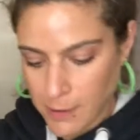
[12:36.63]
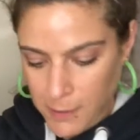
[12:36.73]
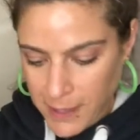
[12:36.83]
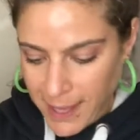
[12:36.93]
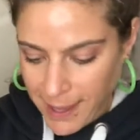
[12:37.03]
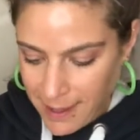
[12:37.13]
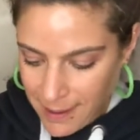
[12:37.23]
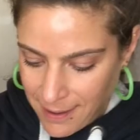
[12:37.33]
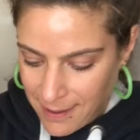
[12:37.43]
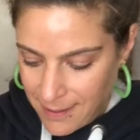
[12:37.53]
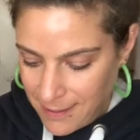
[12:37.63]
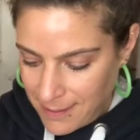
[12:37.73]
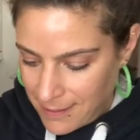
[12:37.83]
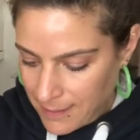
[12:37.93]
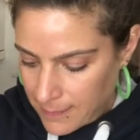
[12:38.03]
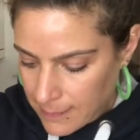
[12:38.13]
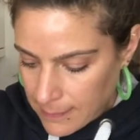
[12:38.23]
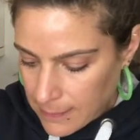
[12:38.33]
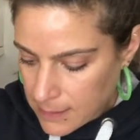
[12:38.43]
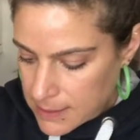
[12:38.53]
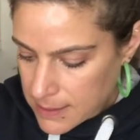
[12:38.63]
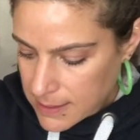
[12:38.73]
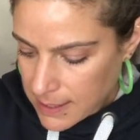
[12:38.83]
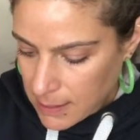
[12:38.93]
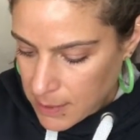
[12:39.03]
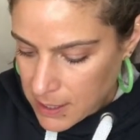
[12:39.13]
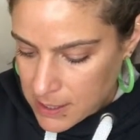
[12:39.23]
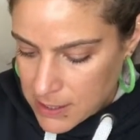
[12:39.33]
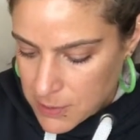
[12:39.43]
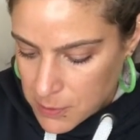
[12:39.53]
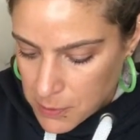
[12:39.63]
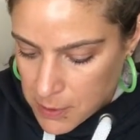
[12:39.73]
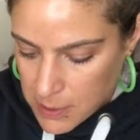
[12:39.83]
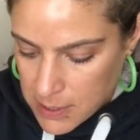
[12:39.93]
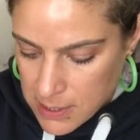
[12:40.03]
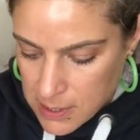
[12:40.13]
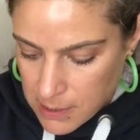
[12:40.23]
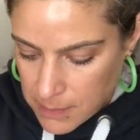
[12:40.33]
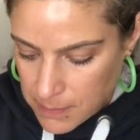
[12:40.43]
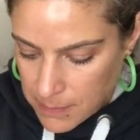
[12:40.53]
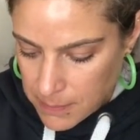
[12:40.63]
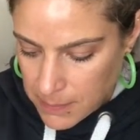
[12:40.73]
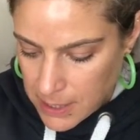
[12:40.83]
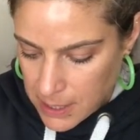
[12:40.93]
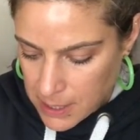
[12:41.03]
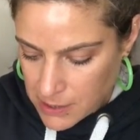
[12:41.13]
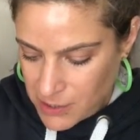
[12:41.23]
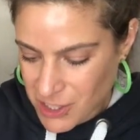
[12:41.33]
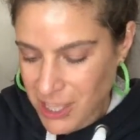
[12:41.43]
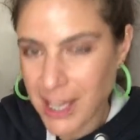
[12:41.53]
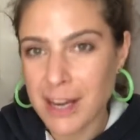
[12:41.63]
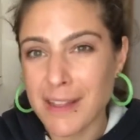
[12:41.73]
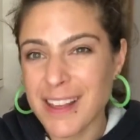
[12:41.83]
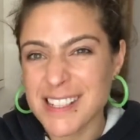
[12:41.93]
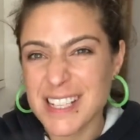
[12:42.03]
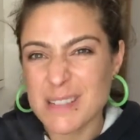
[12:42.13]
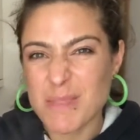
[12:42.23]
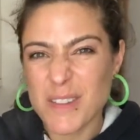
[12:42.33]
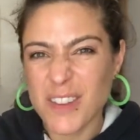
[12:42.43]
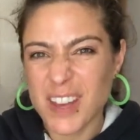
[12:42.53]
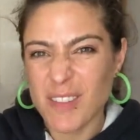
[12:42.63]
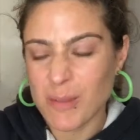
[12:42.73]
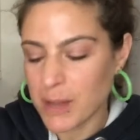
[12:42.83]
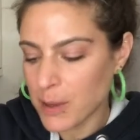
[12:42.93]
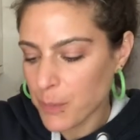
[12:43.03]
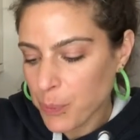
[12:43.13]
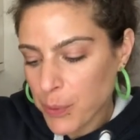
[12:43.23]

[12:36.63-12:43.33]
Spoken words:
Okay. Let's get a bit of the sauce, bit of the chicken, I think that's my favourite bit.